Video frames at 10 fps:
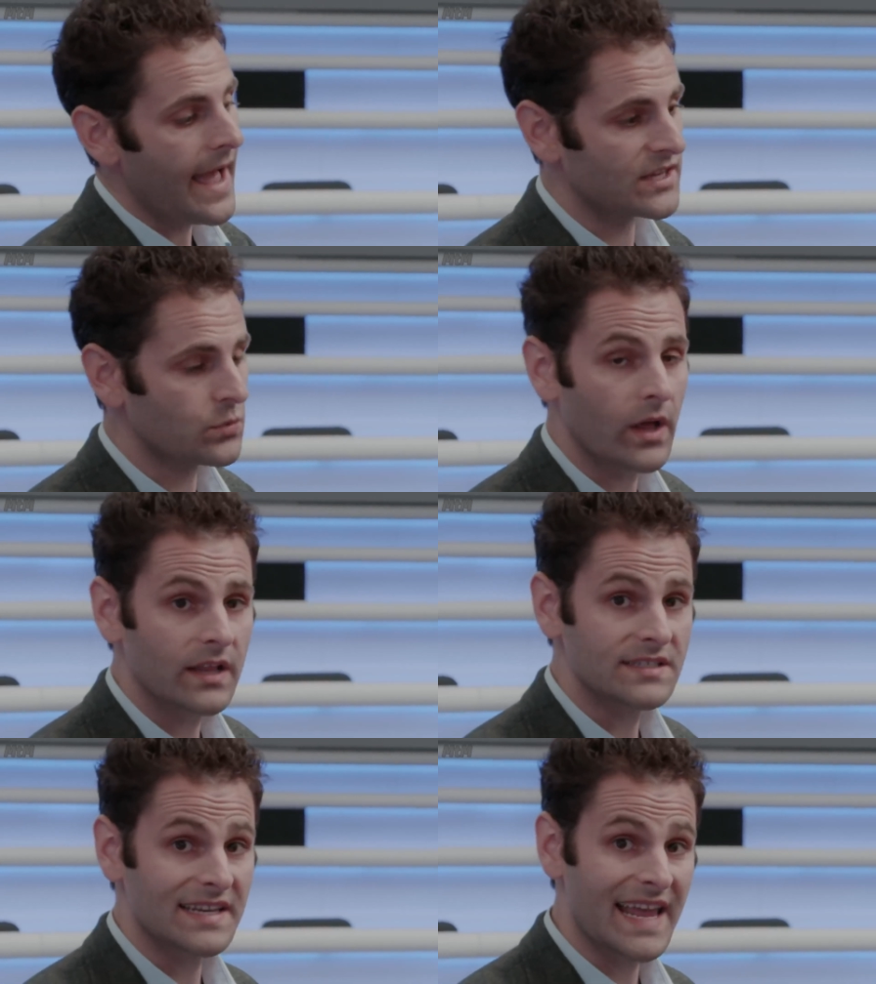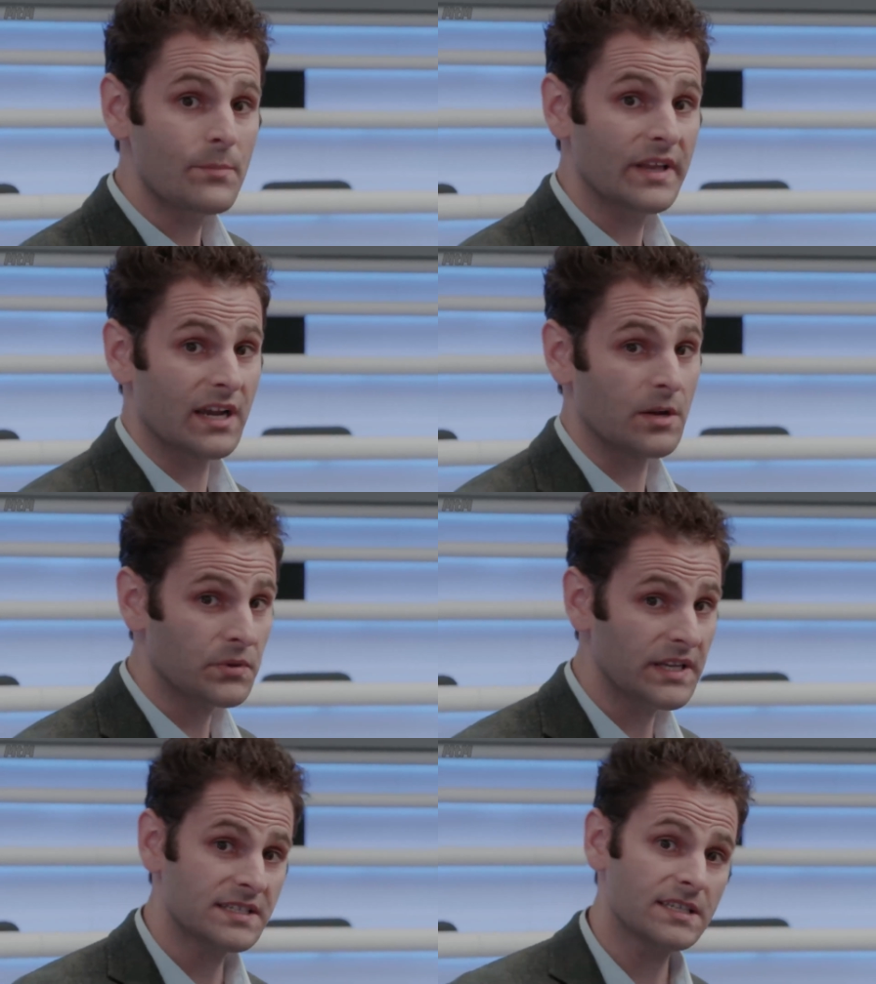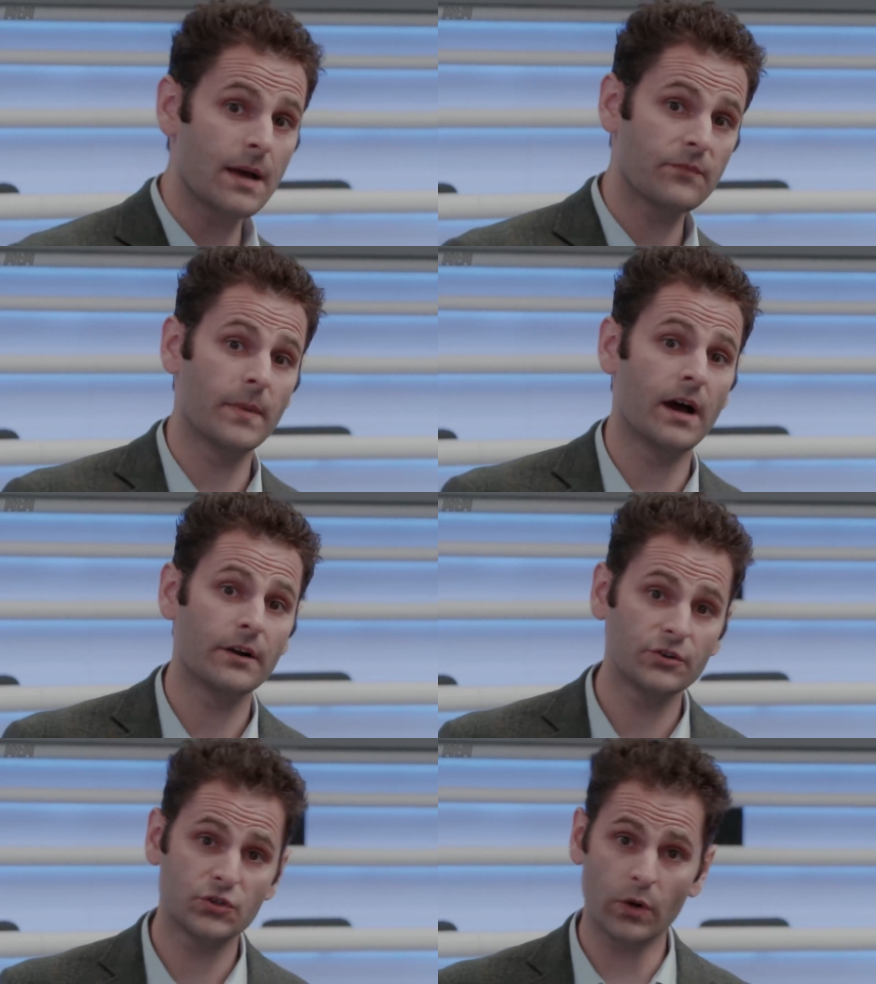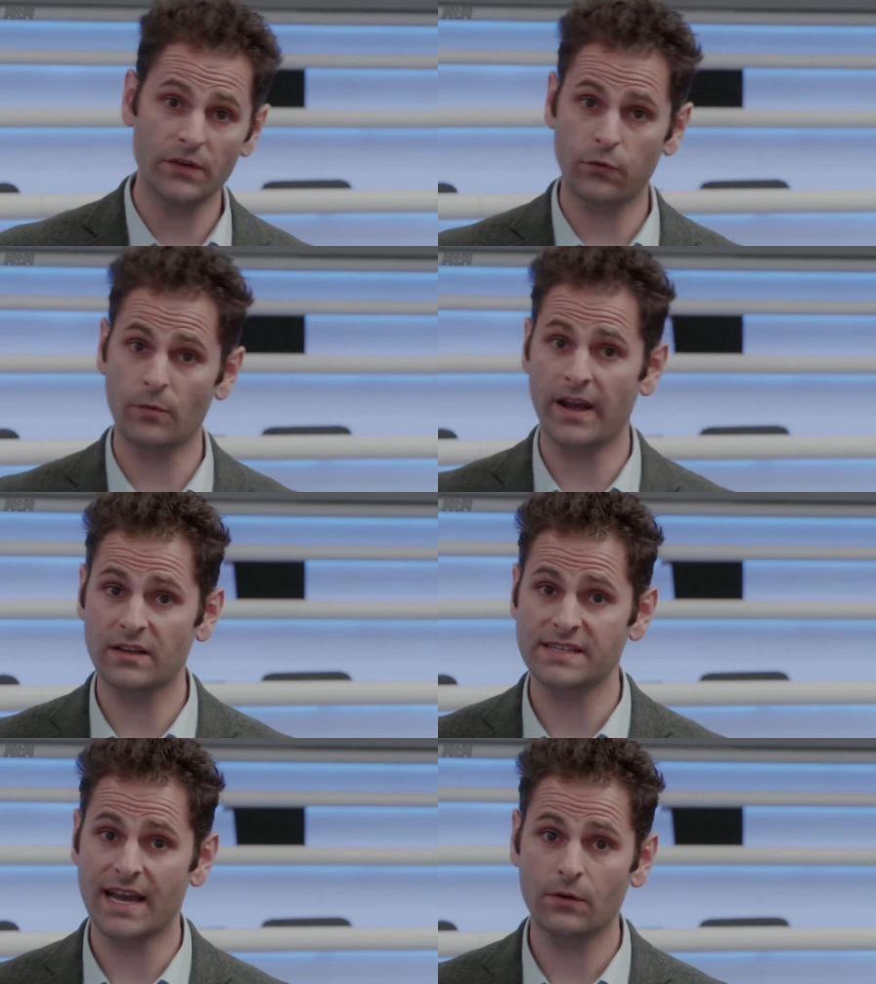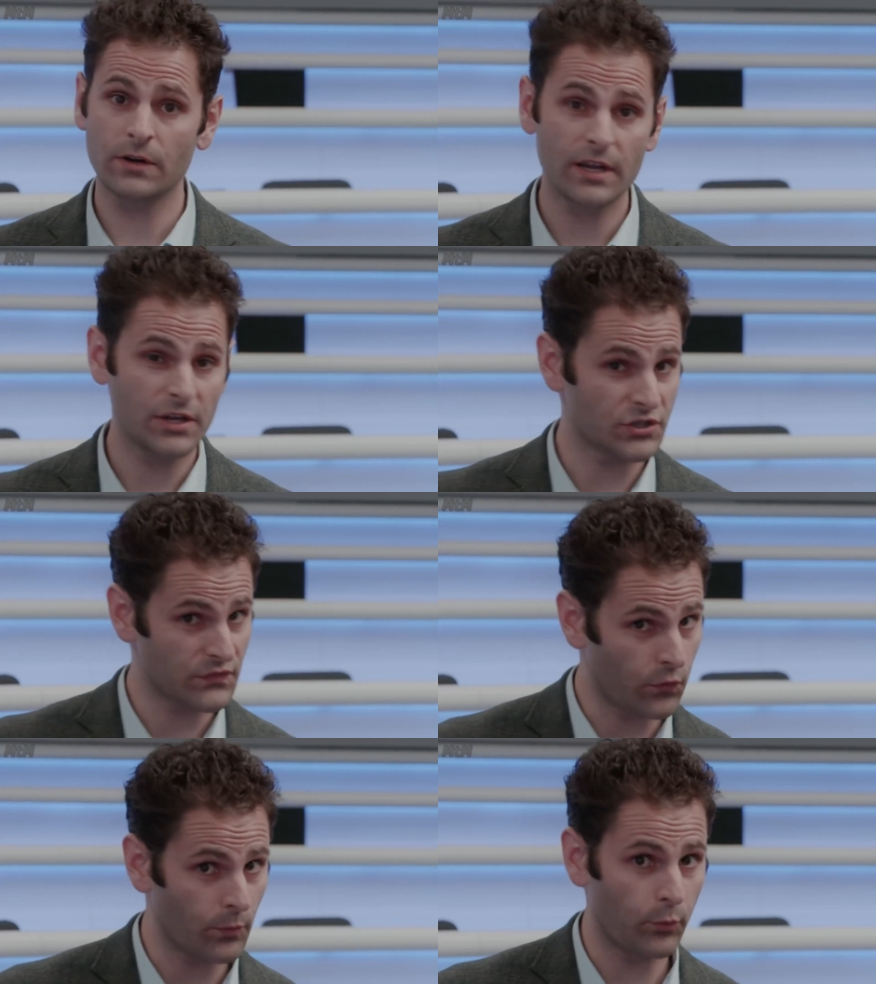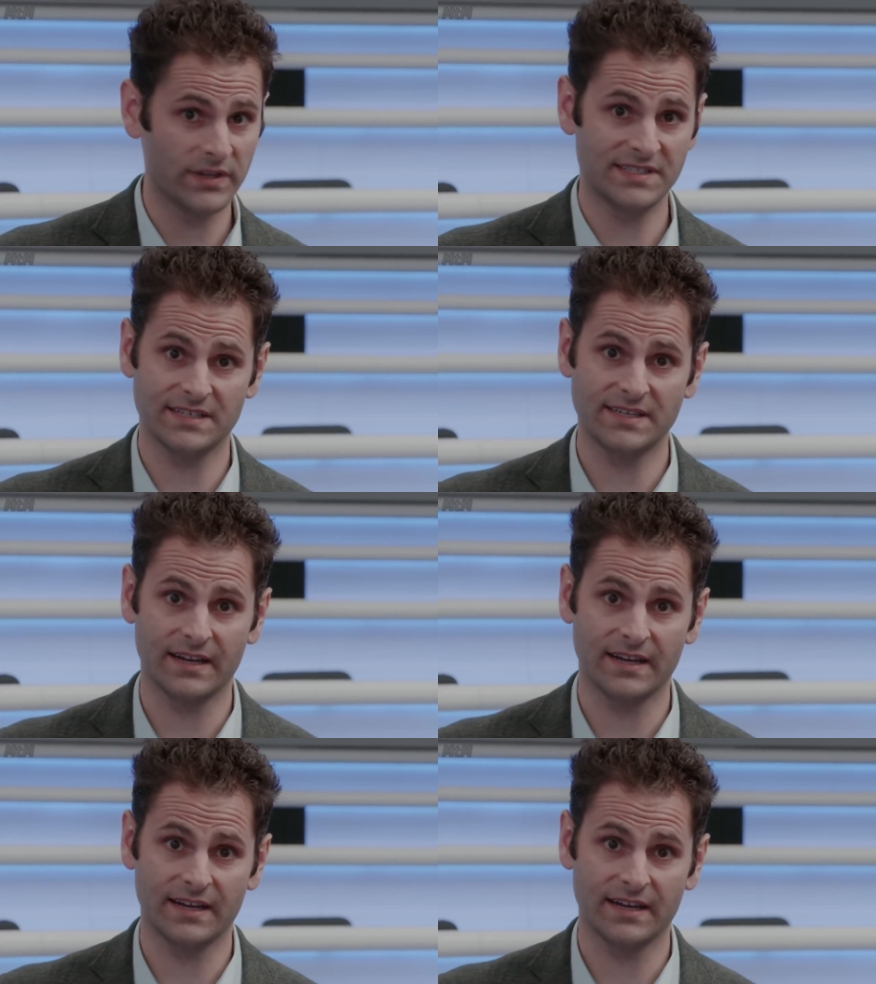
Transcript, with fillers: as well as enabling a complete stop from 124 miles an hour in just 4.6